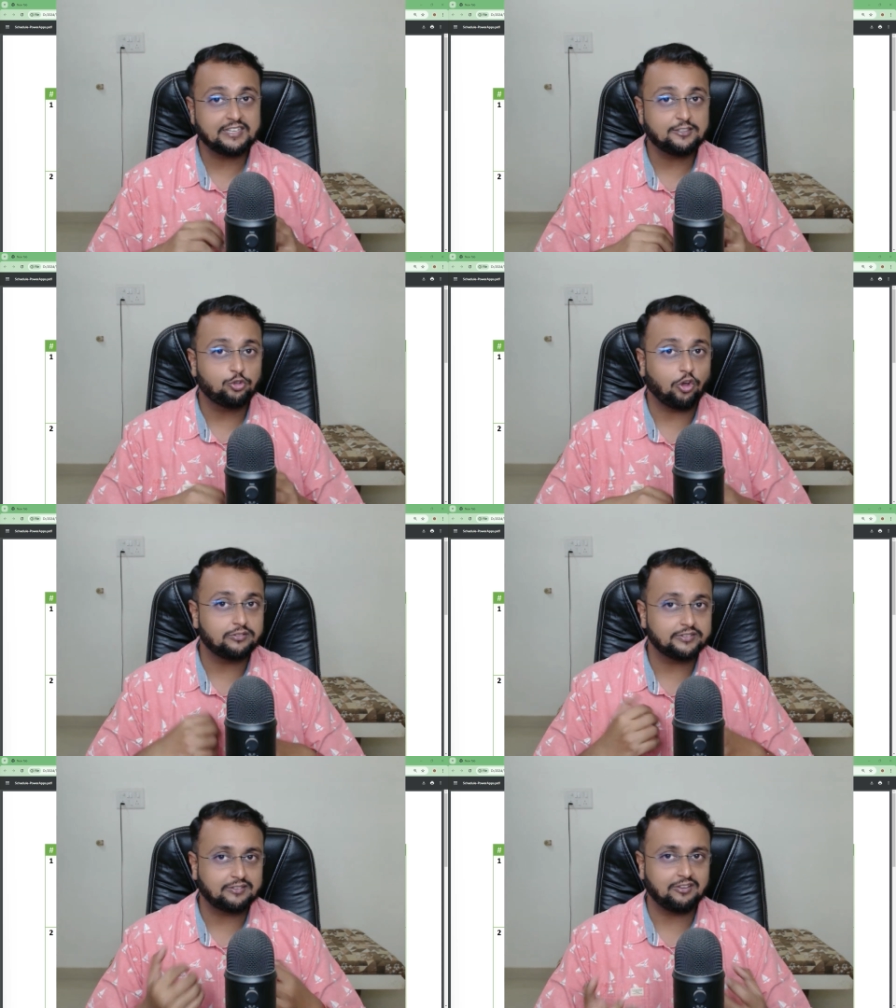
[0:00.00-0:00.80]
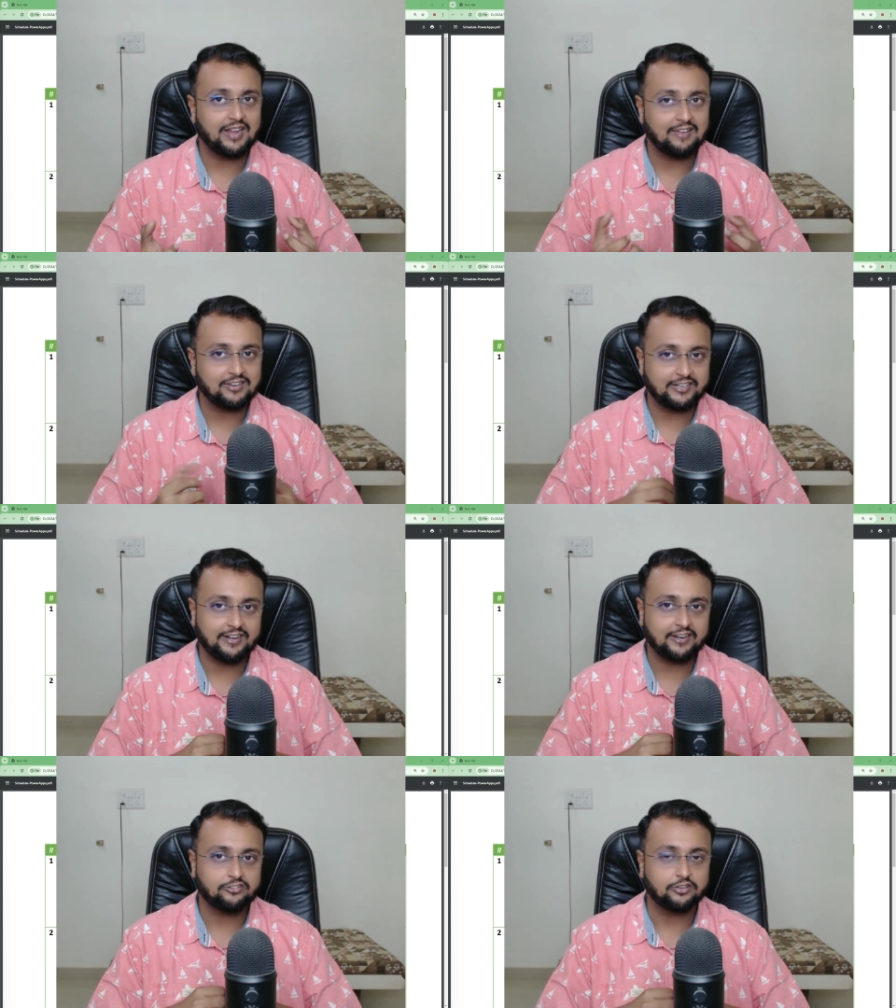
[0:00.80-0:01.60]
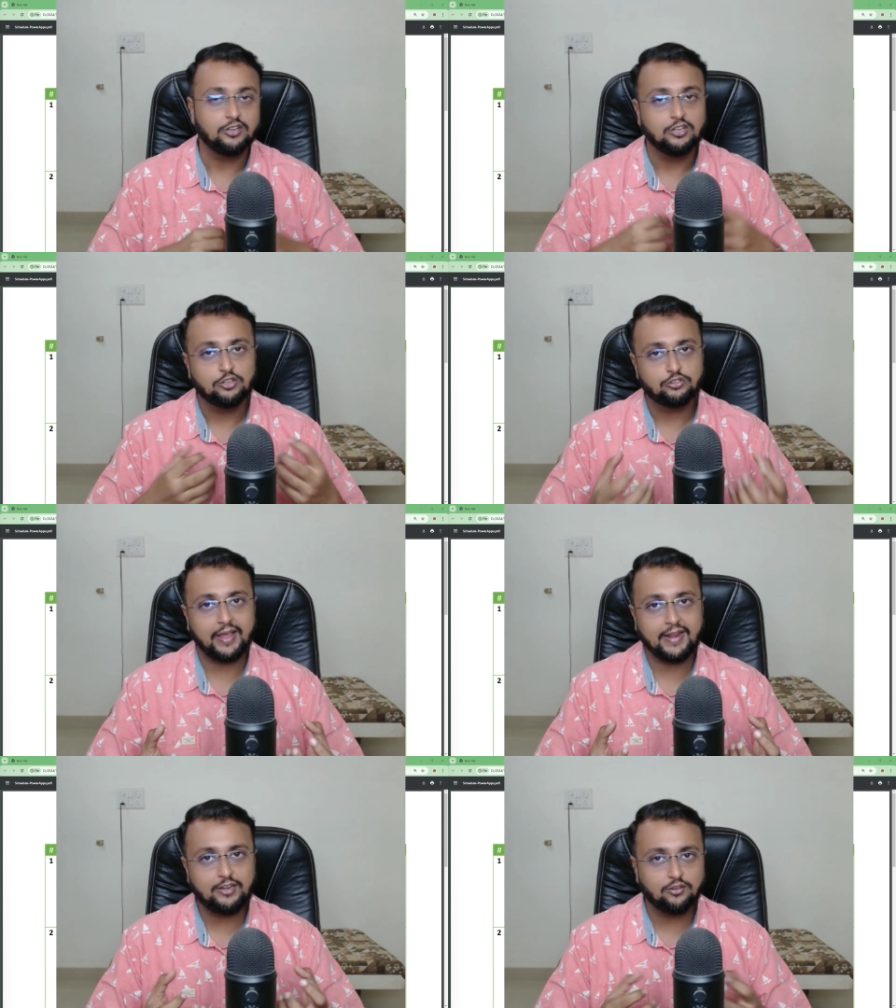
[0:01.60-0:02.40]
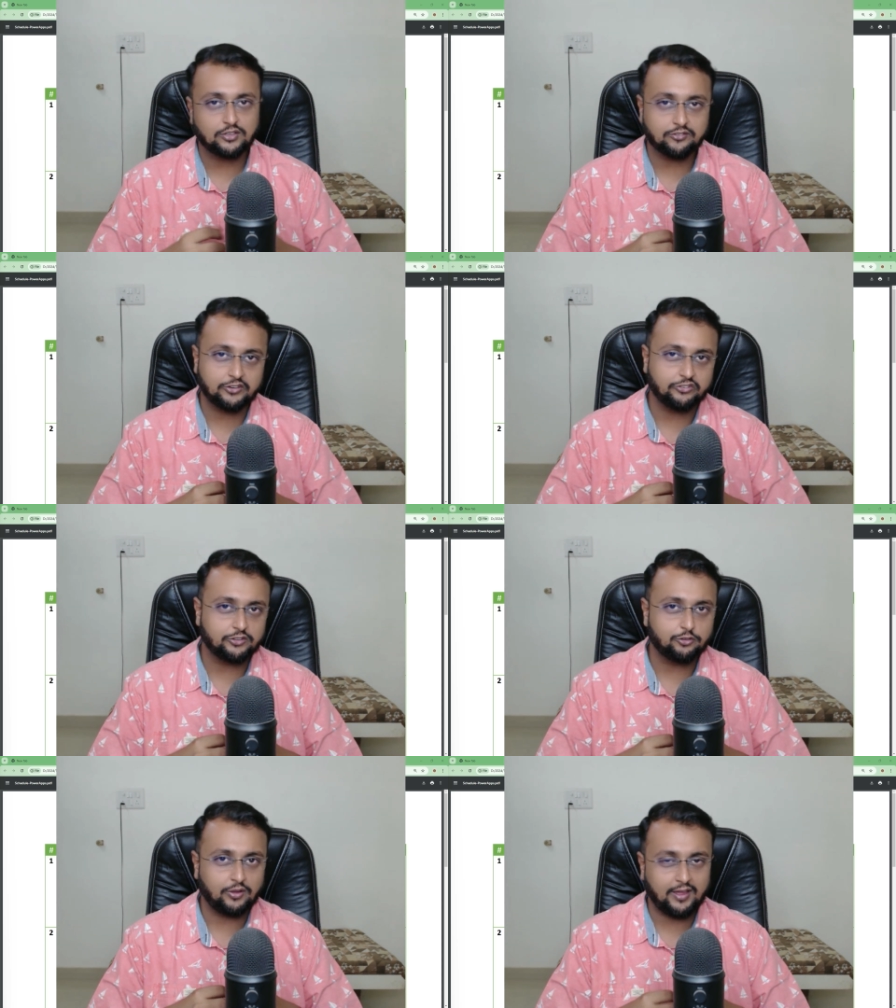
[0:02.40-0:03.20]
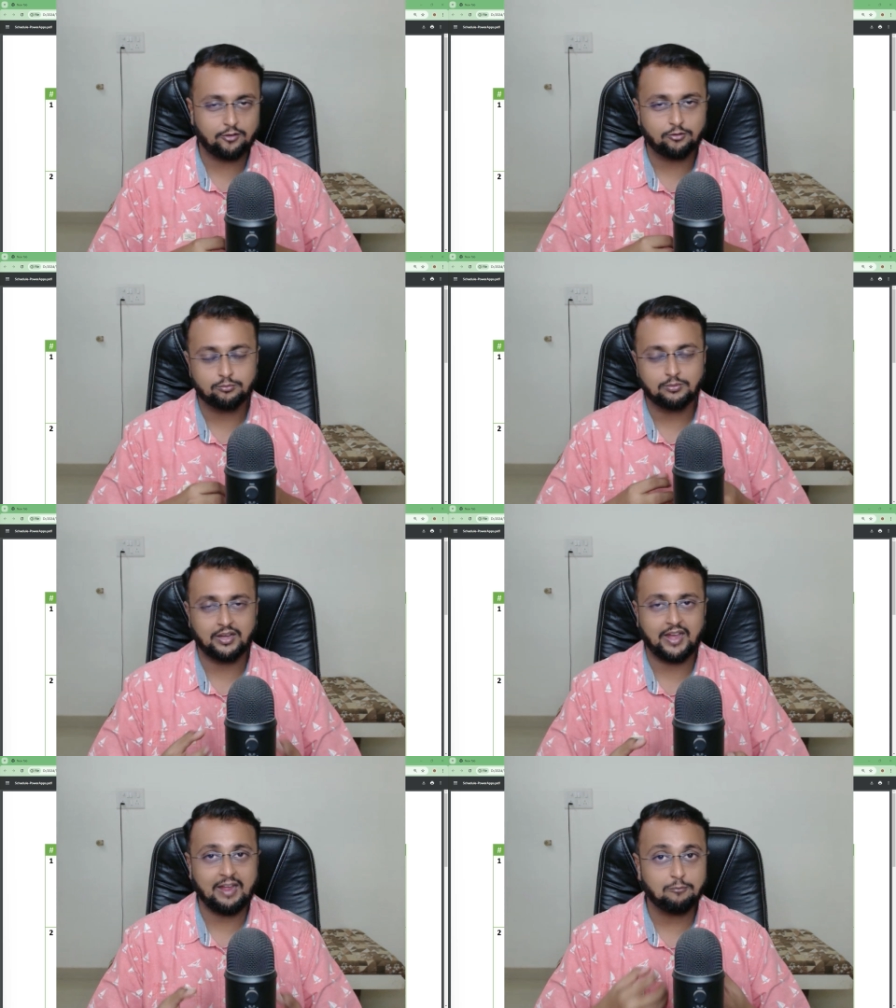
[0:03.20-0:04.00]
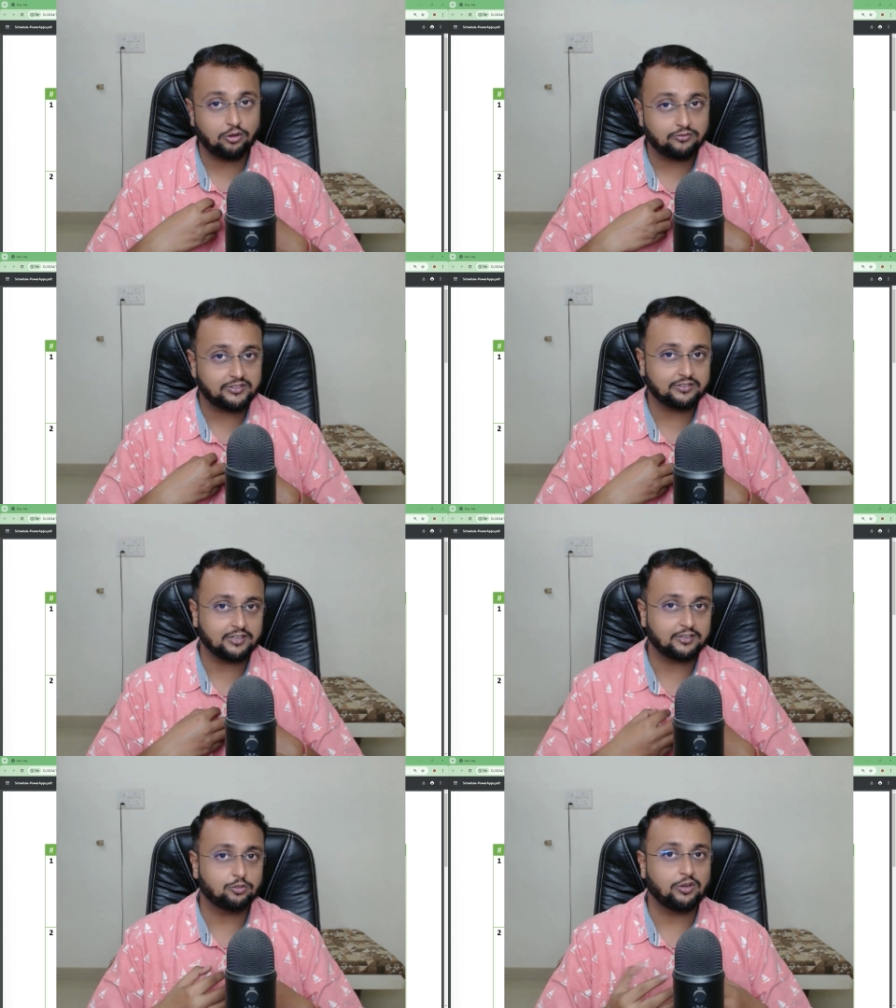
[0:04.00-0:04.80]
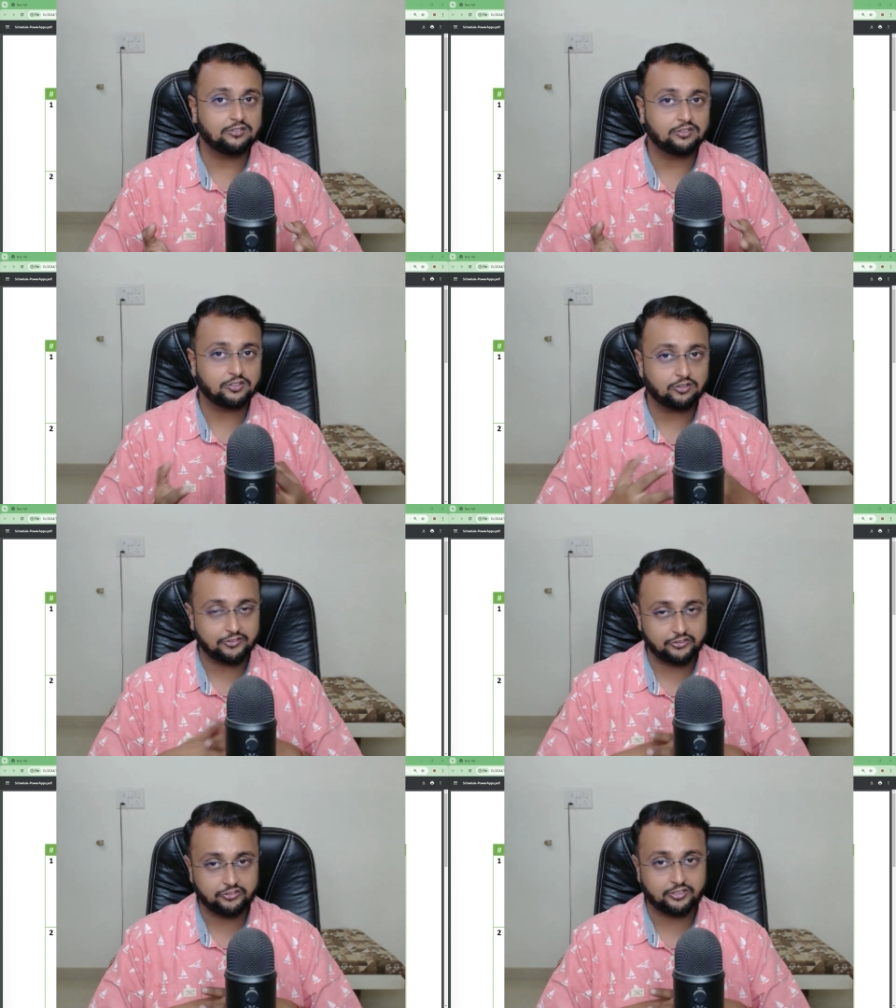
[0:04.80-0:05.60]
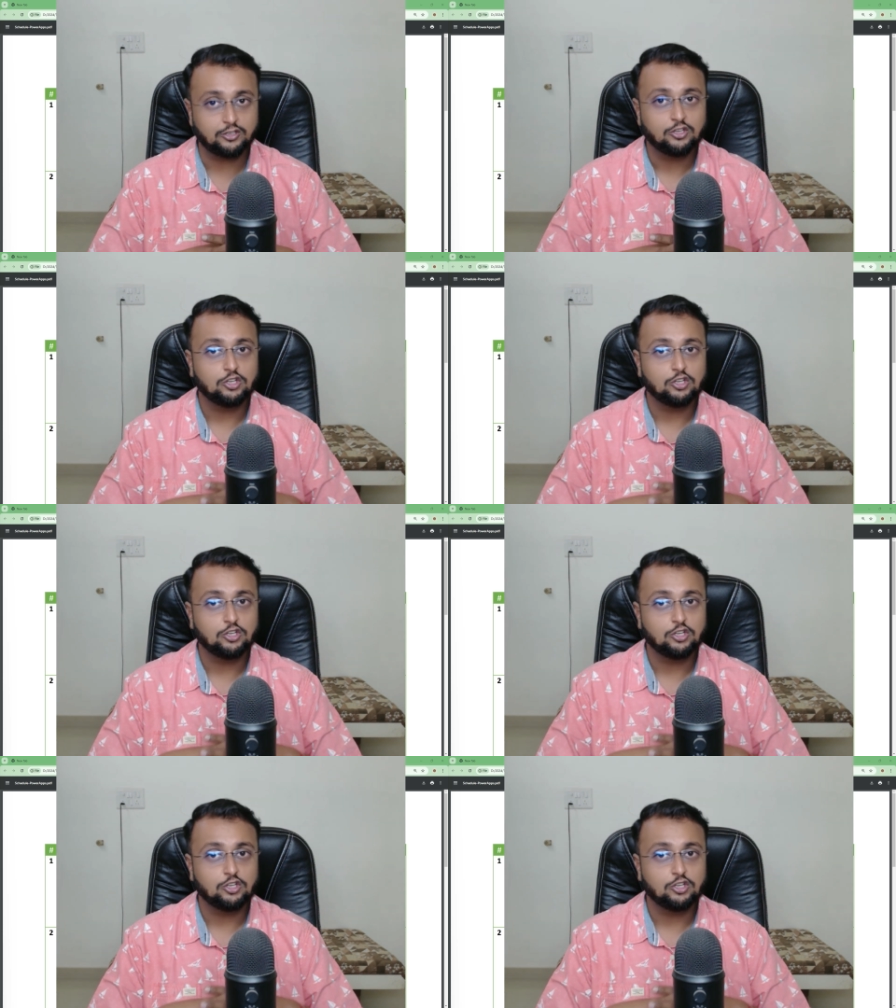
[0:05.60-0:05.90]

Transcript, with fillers: You always have a live interaction. So any of the question you have, uh, I'm always here to answer your question.